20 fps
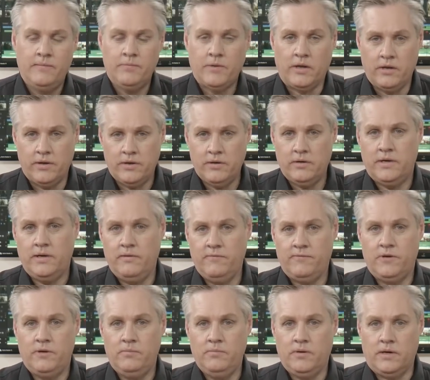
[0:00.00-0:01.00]
A lot of high-end
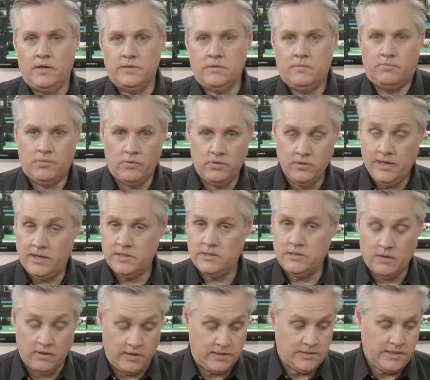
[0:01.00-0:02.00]
film guys and
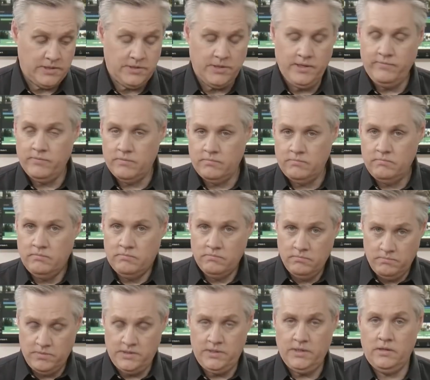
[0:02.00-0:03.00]
broadcast guys, actually even
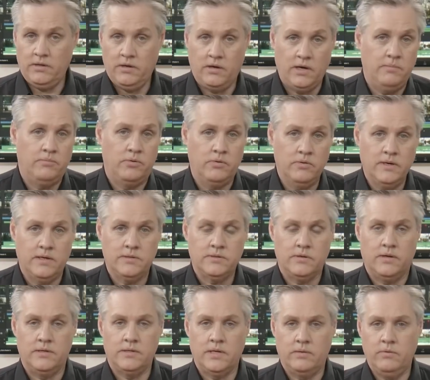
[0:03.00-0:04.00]
particularly high-end broadcast
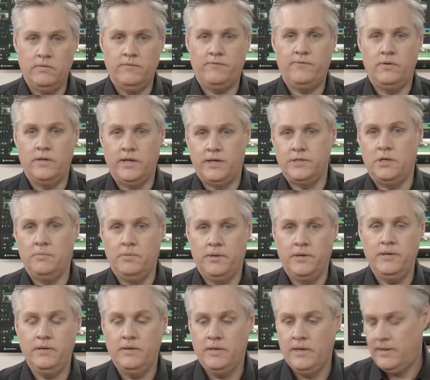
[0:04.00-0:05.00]
guys, they want full
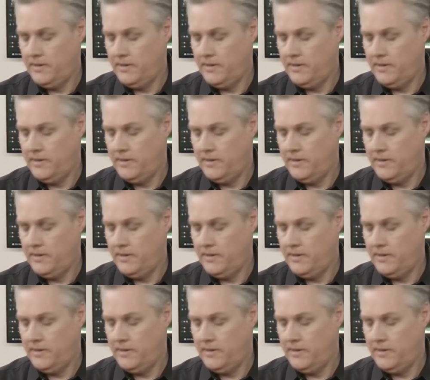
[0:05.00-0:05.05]
RGB.